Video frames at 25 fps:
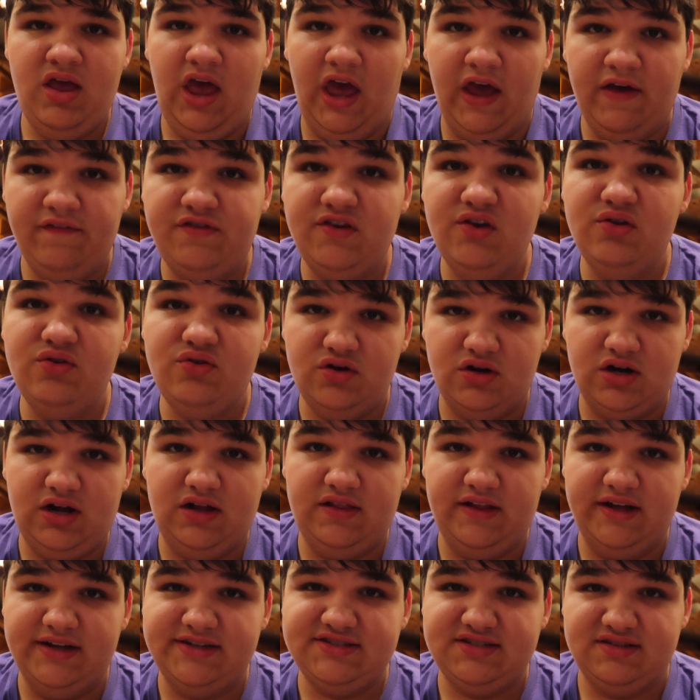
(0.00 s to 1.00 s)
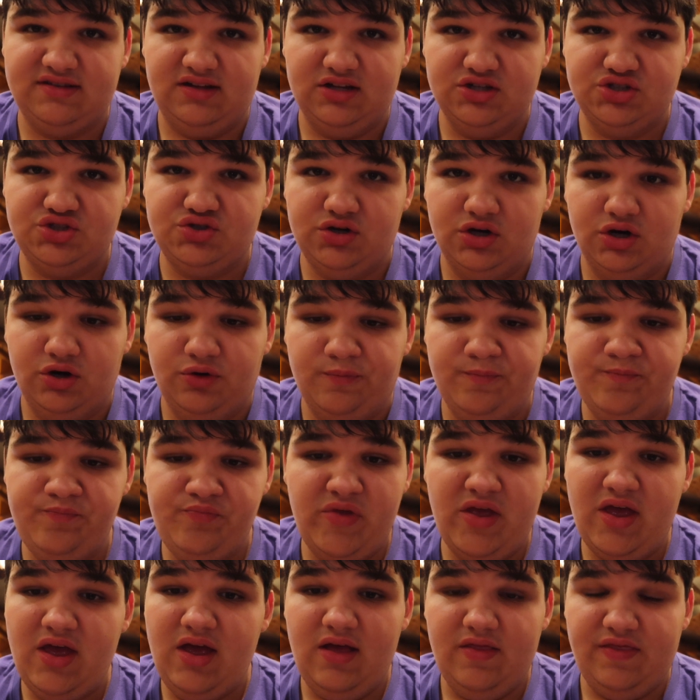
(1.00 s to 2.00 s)
If you do not like cilantro,
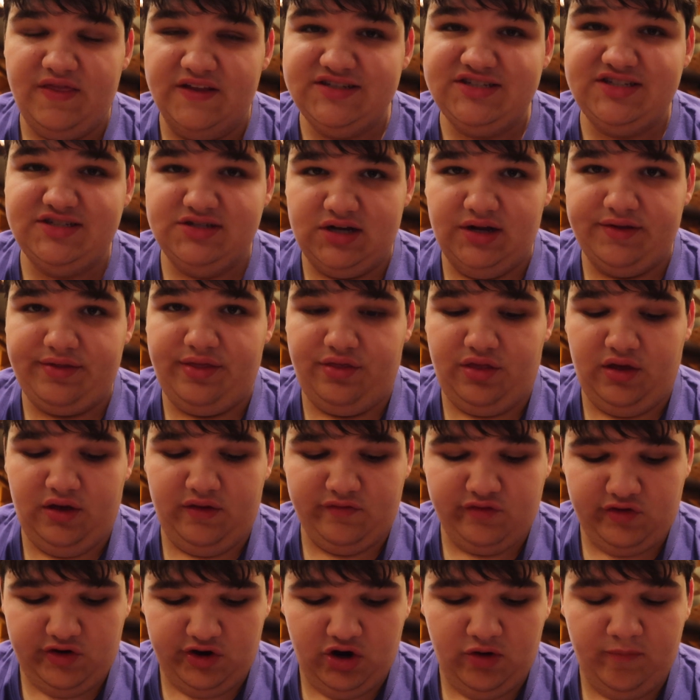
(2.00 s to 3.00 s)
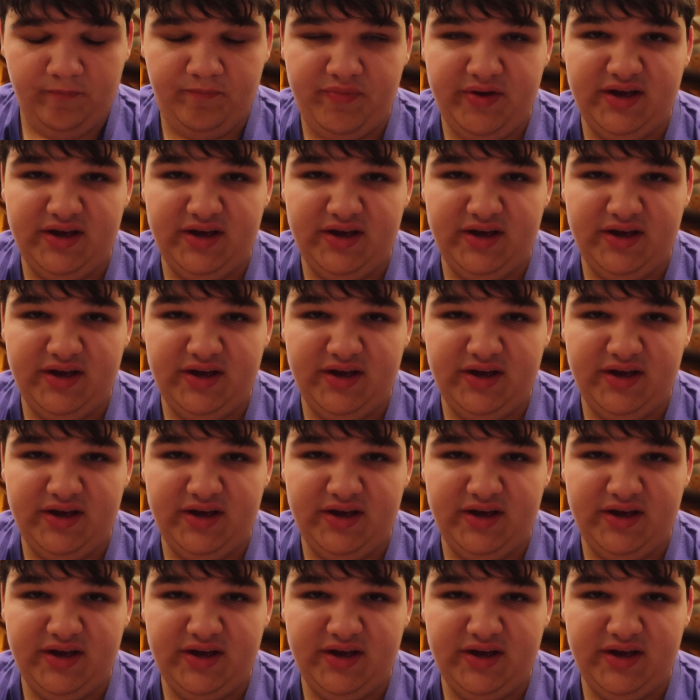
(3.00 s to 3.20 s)
this is not the thing for you,